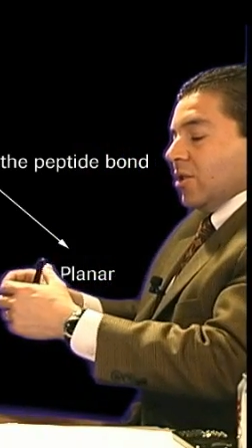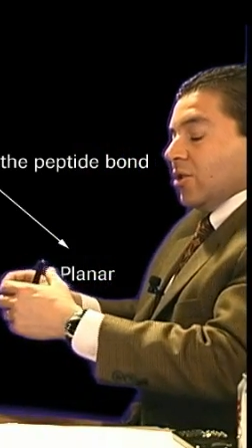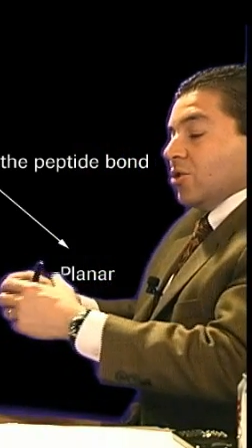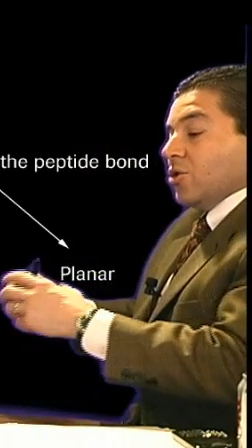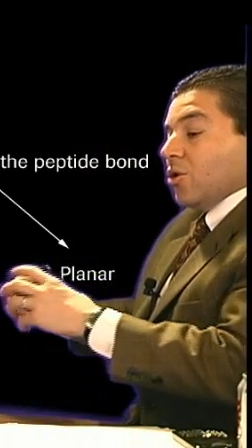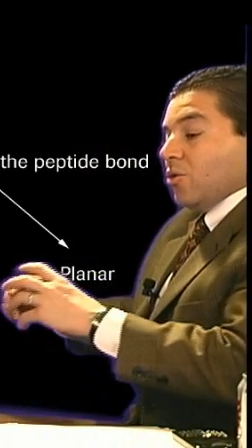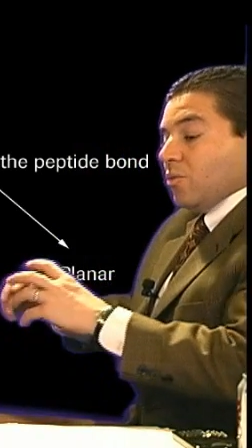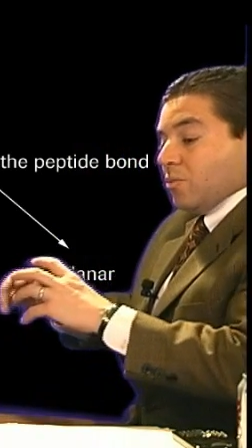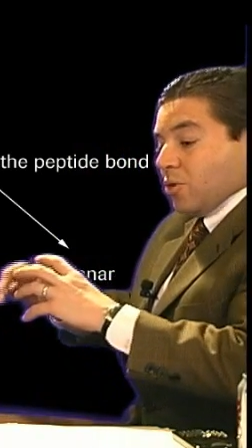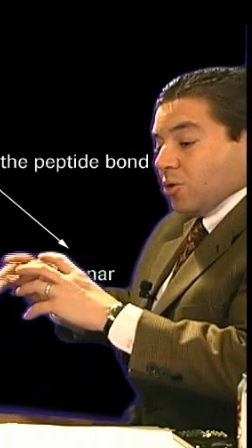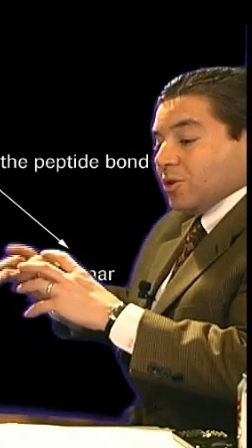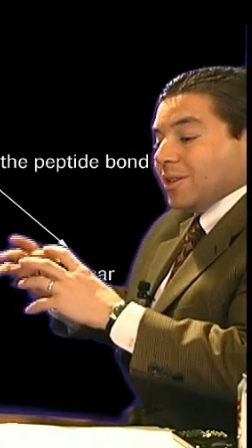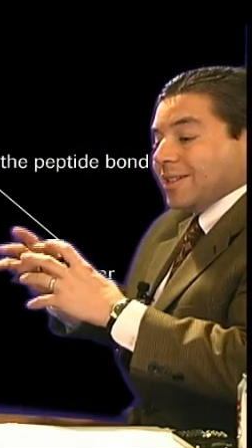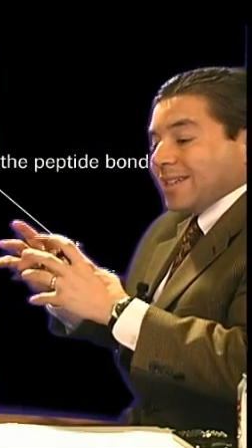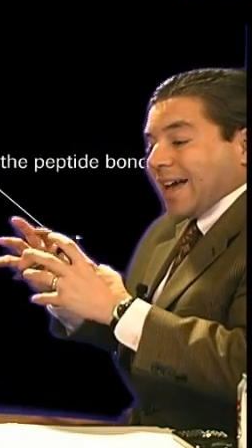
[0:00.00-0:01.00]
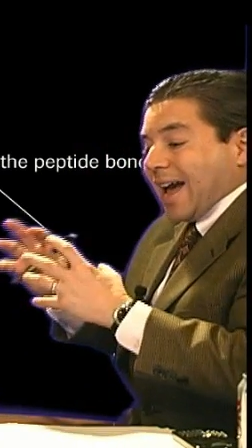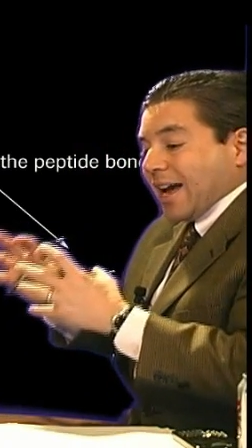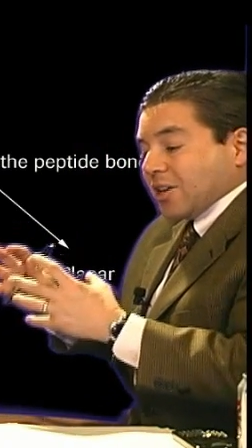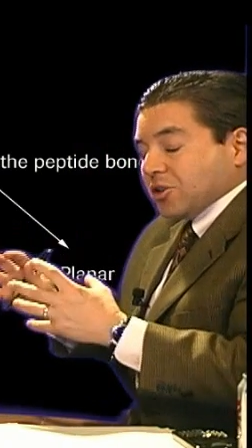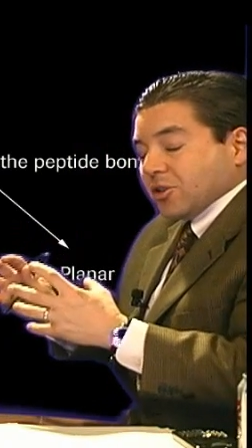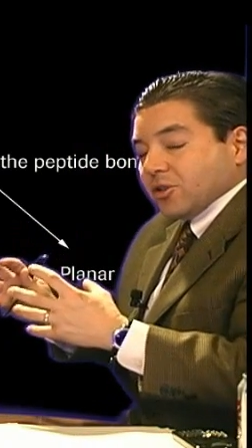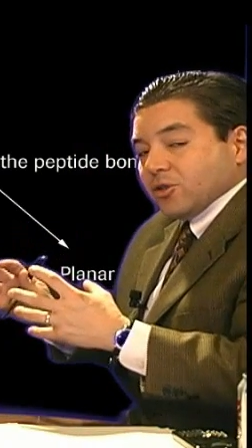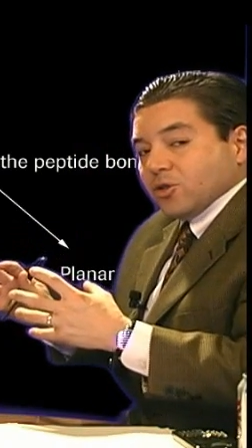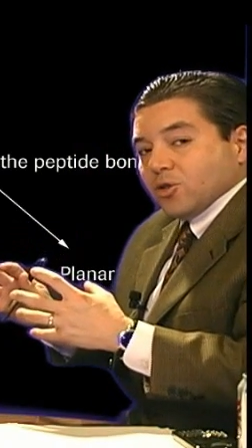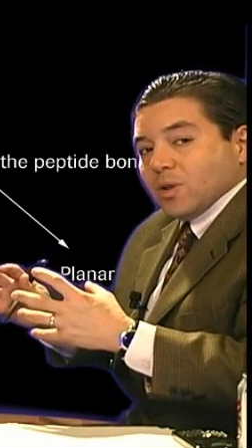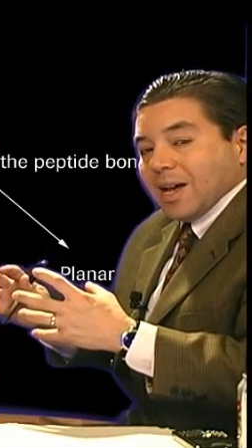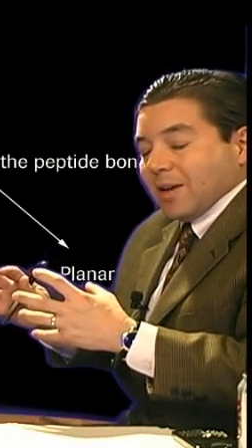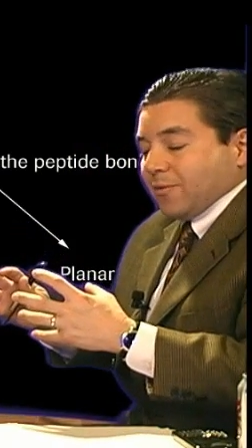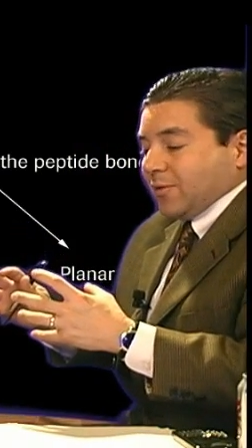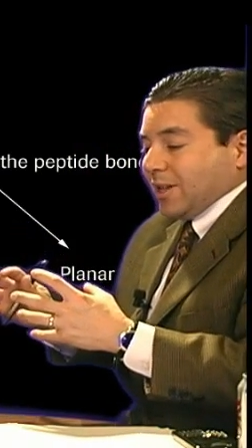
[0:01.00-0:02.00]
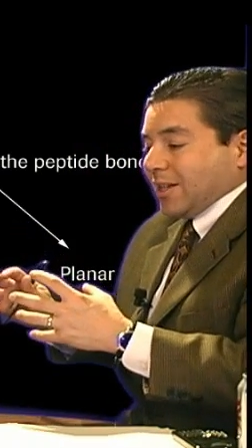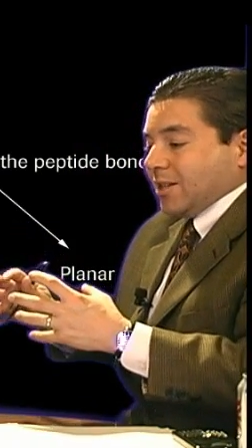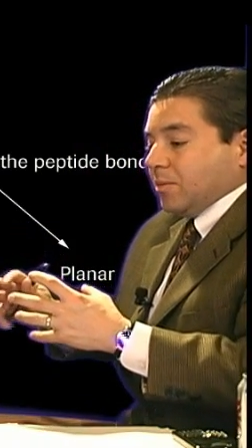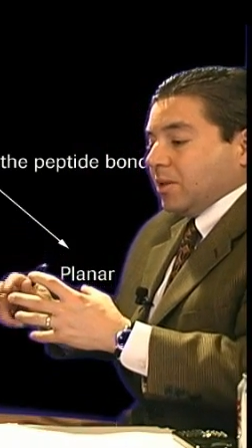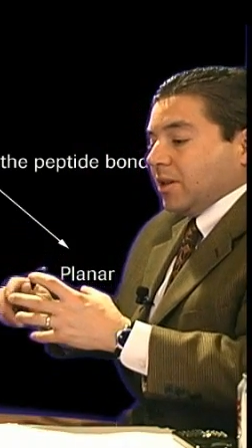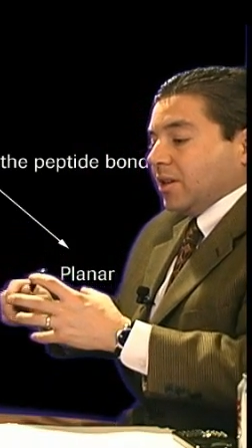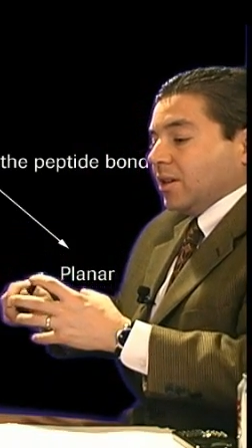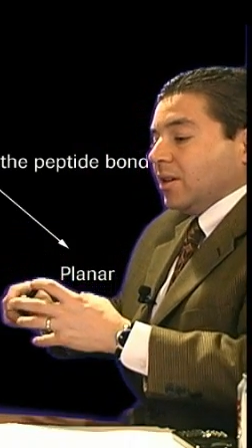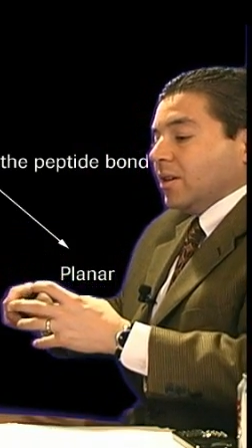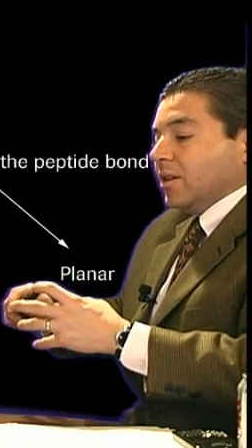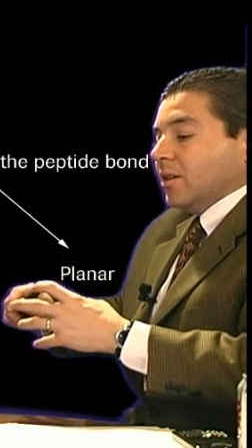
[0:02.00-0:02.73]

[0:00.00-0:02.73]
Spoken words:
so proteins actually do have flexibility,